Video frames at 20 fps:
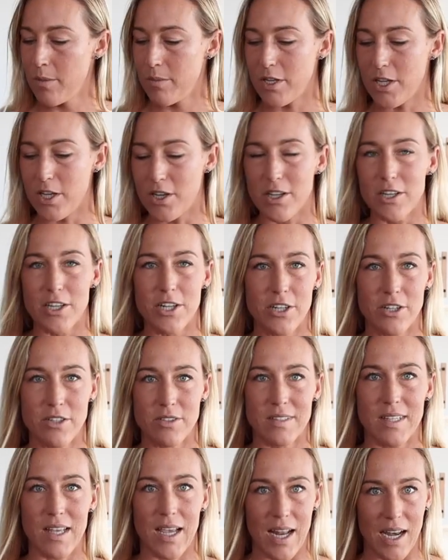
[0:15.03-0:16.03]
but you can
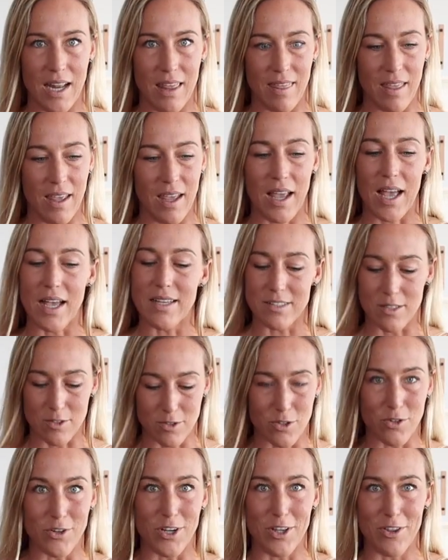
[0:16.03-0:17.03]
use anything as I'll
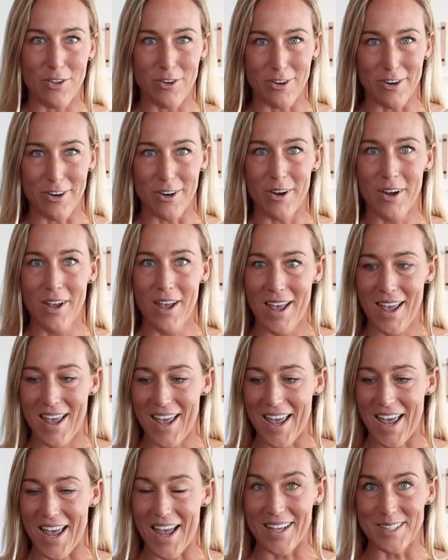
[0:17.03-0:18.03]
talk you through
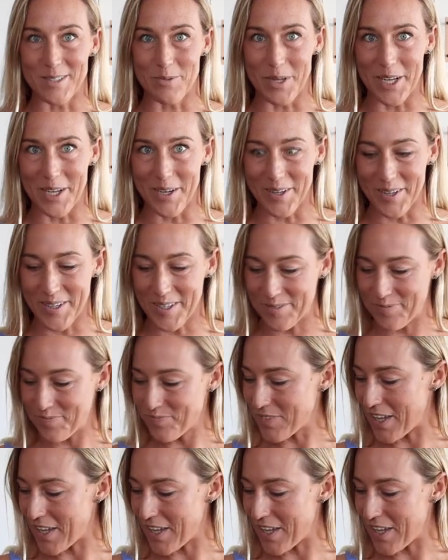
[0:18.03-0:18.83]
as we go.